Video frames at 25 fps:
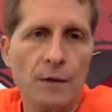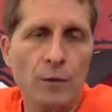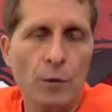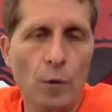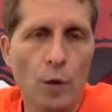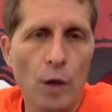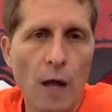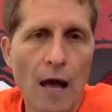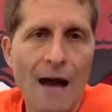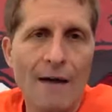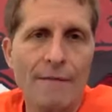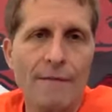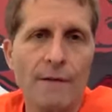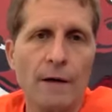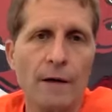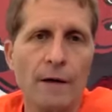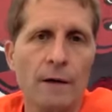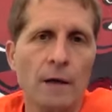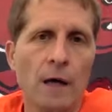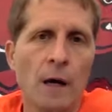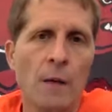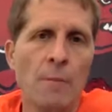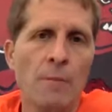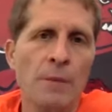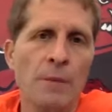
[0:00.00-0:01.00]
We'll have
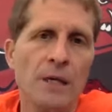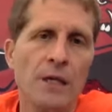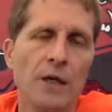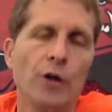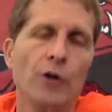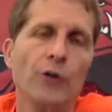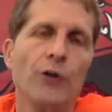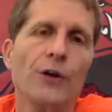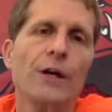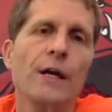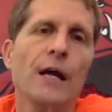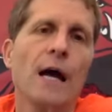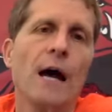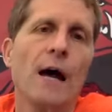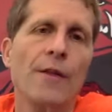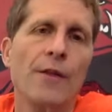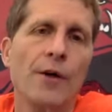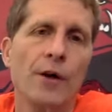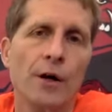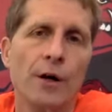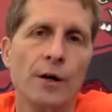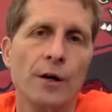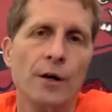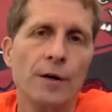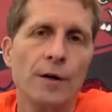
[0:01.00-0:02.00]
a meal
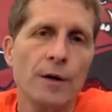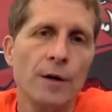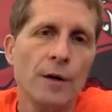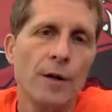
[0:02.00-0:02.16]
together.